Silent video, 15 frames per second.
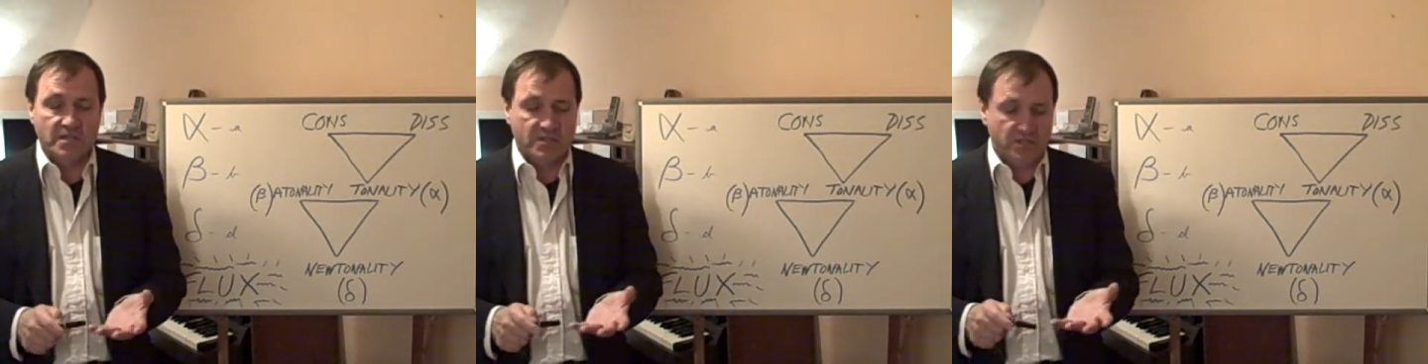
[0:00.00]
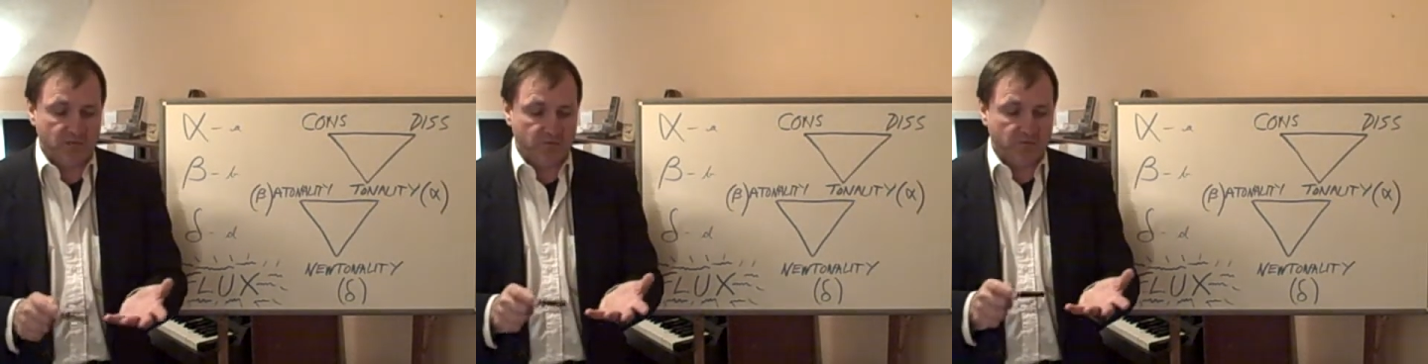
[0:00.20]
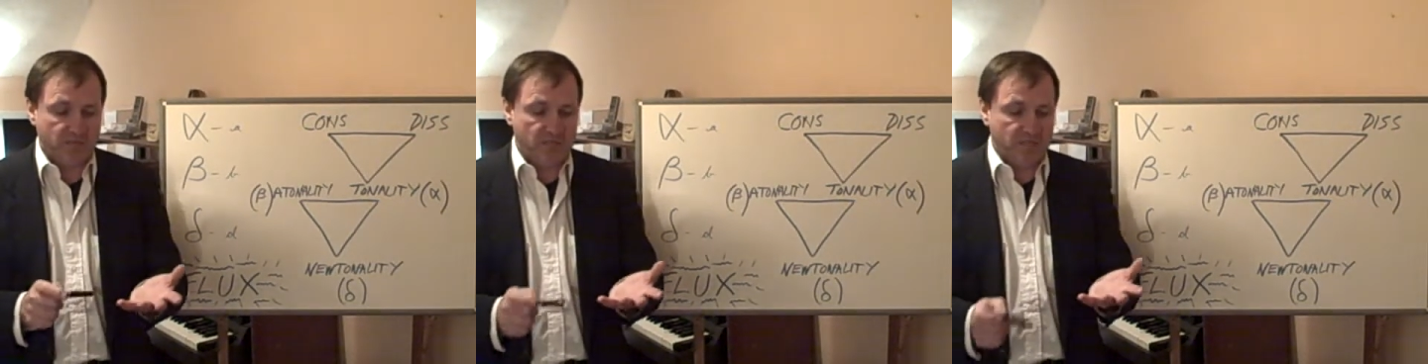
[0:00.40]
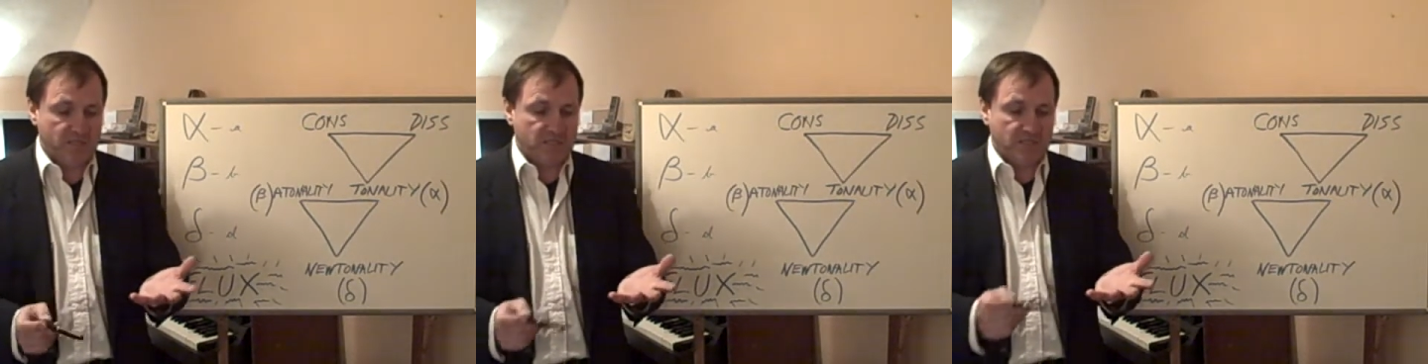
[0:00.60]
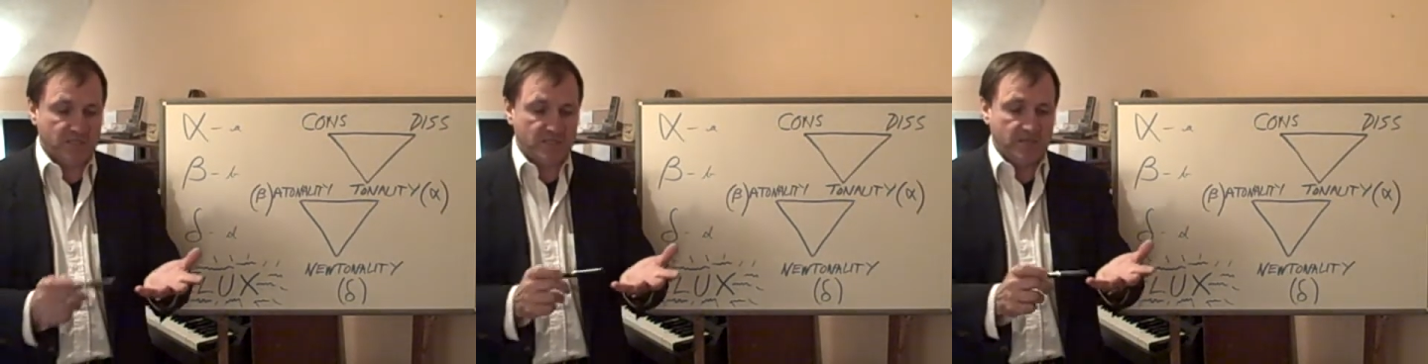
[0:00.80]

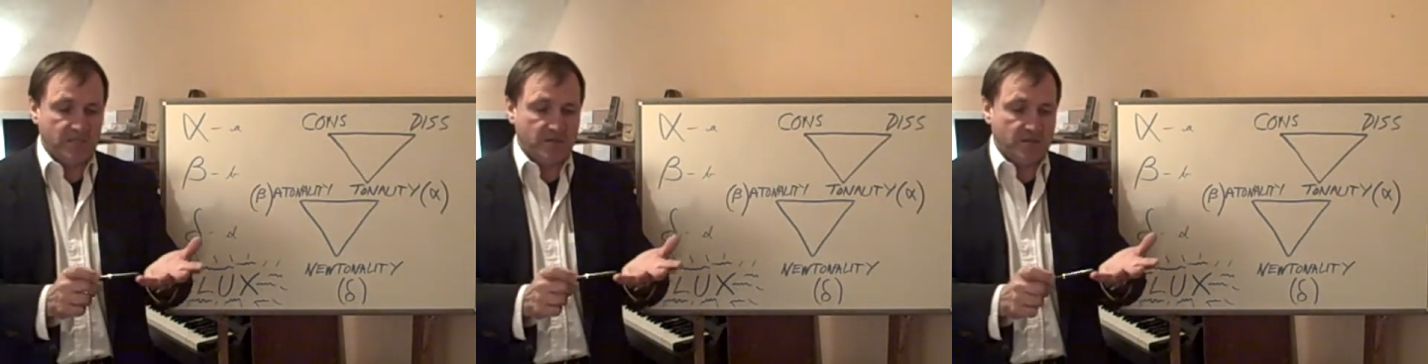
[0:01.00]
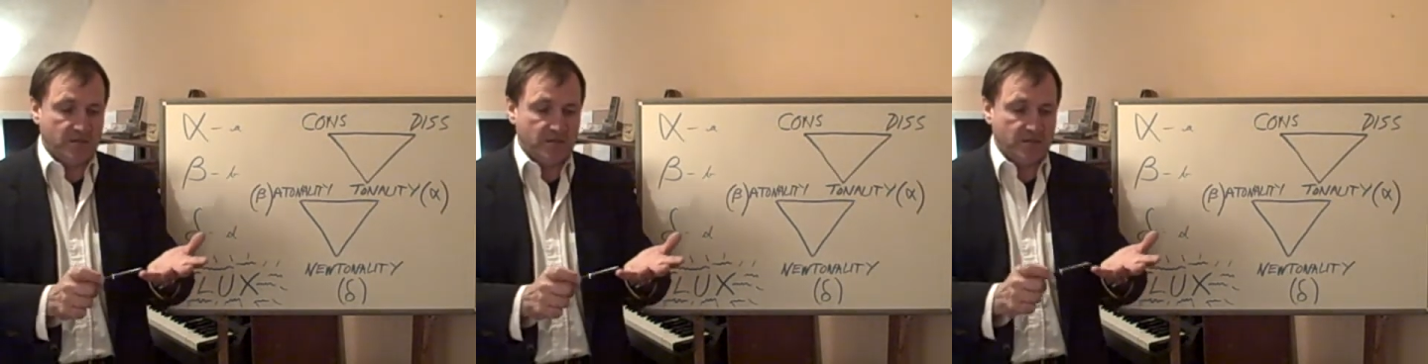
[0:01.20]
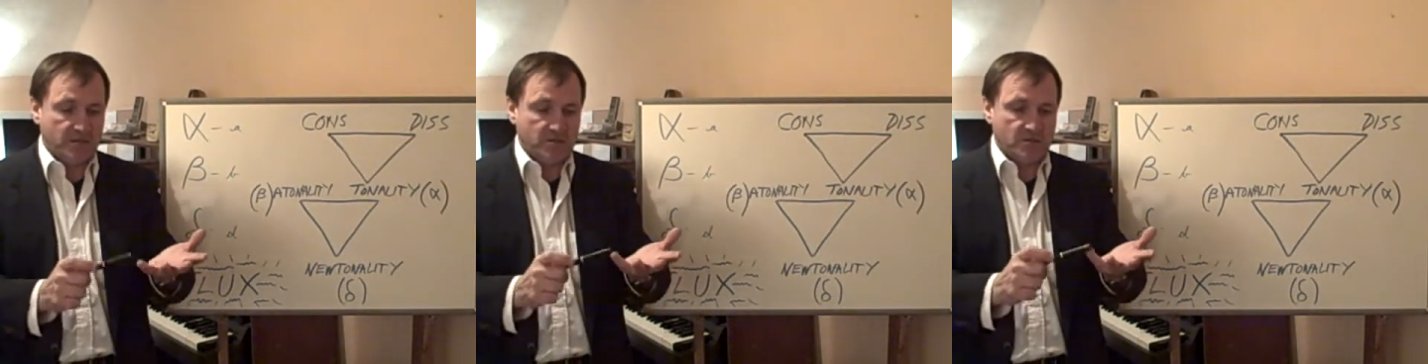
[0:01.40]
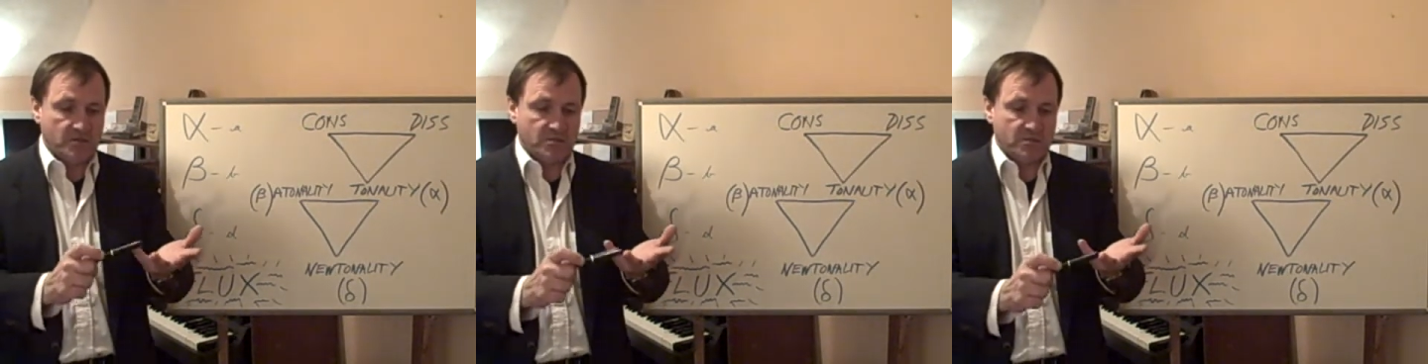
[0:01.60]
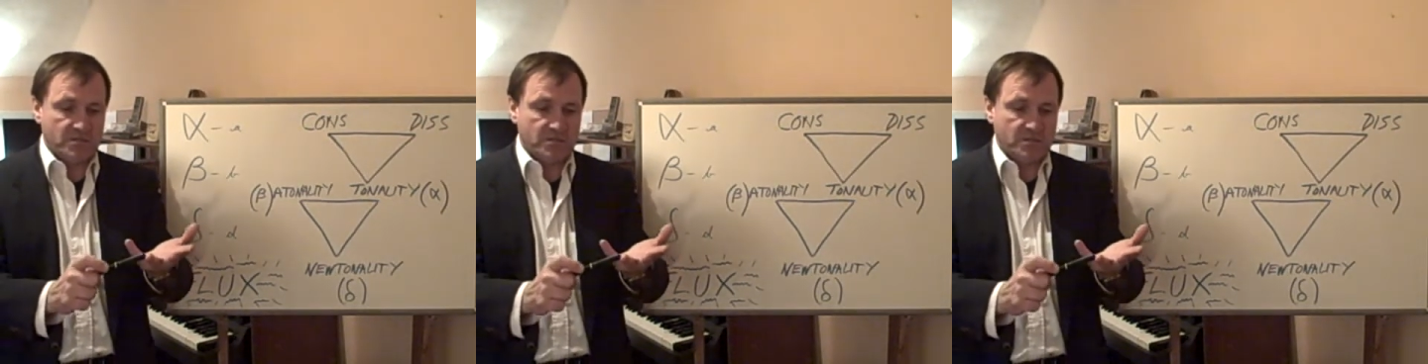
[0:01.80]
Tonality,
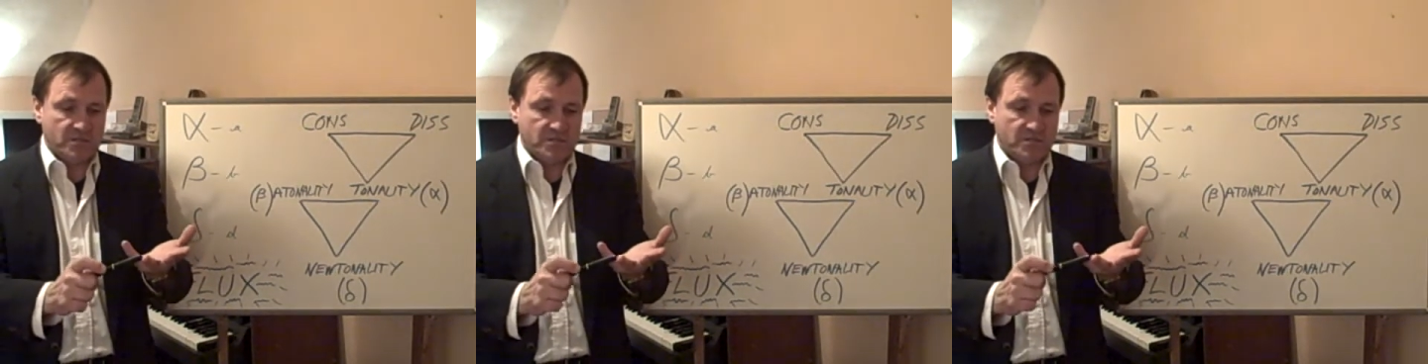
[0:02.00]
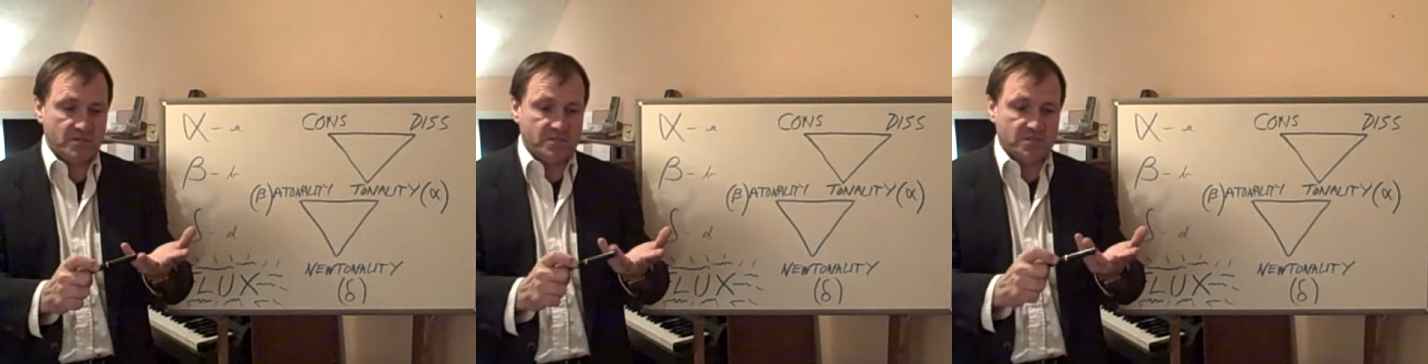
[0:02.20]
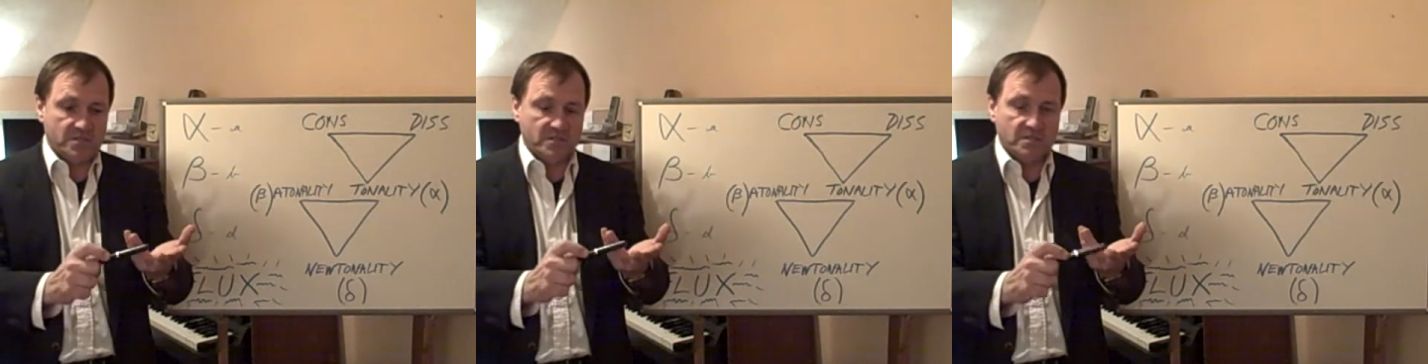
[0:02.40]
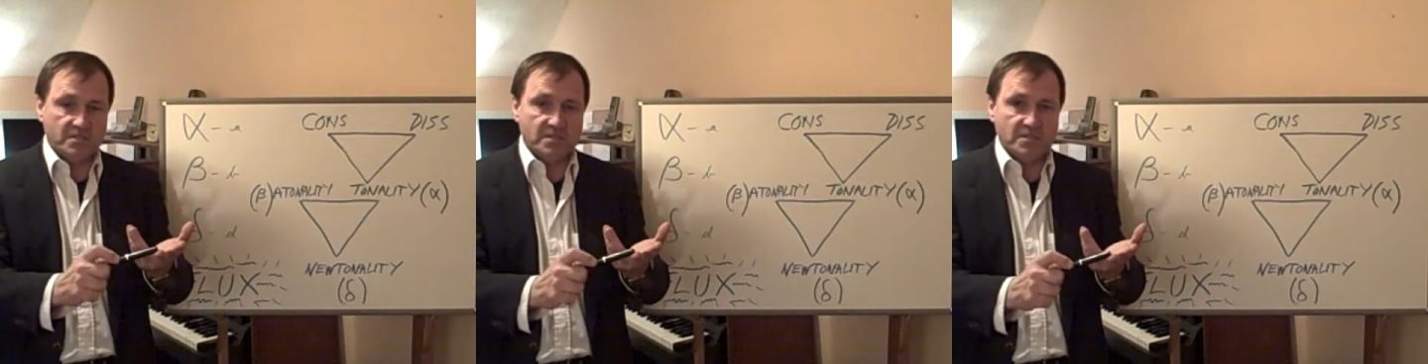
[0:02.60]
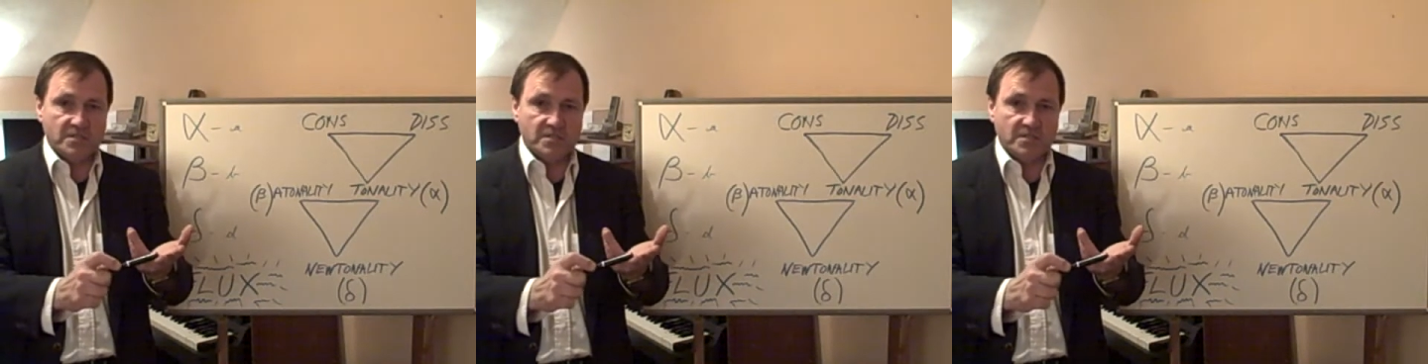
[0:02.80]
consonance and
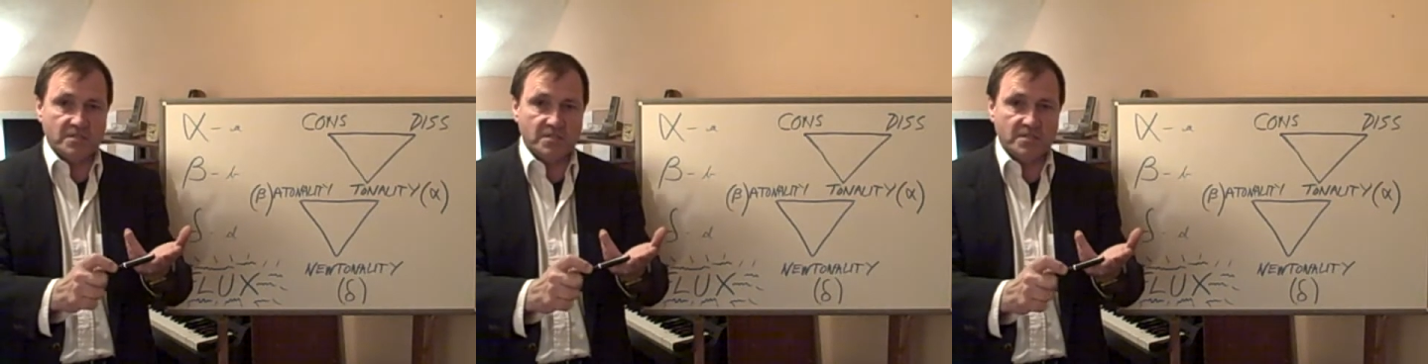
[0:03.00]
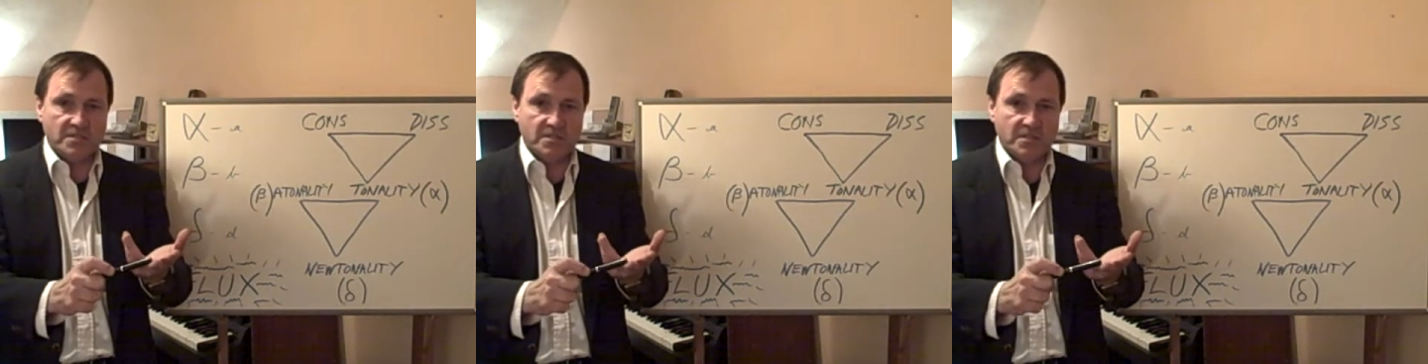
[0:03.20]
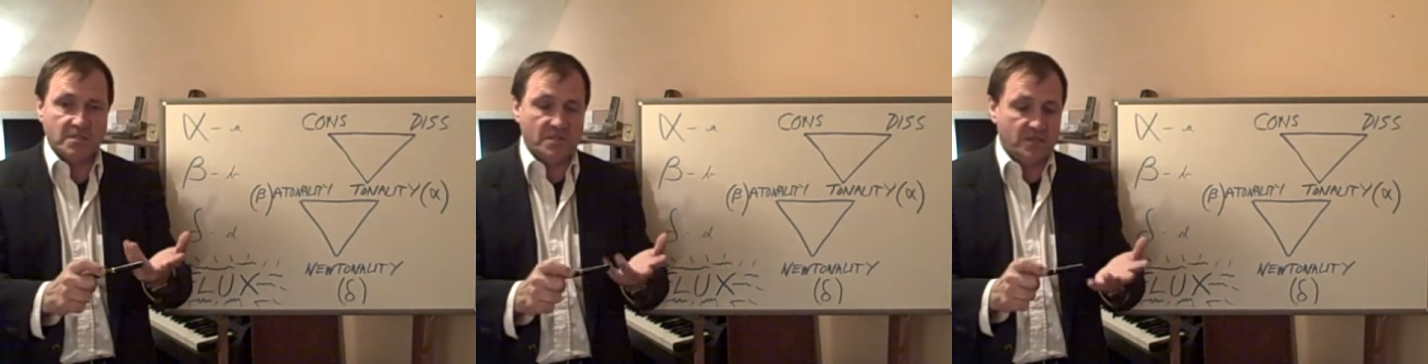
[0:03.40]
dissonance,